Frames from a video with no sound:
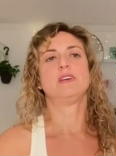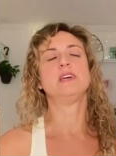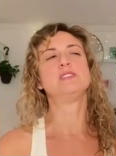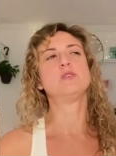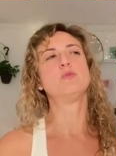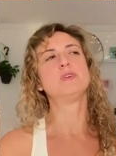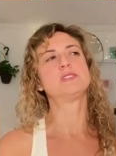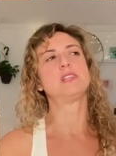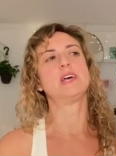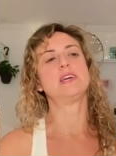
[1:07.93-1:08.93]
It's
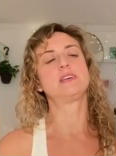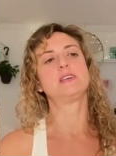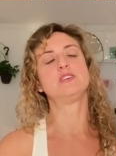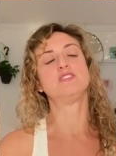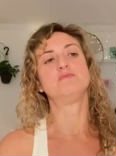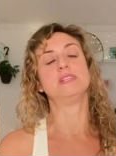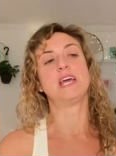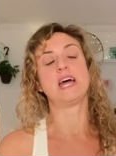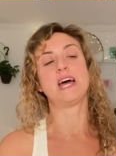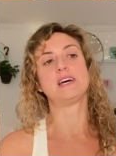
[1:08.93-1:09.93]
almost like you've been
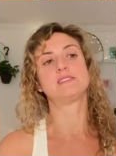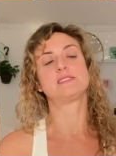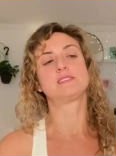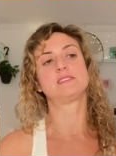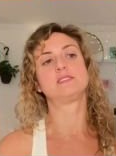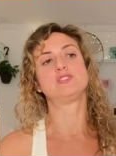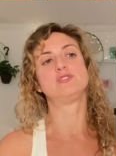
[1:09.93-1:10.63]
asked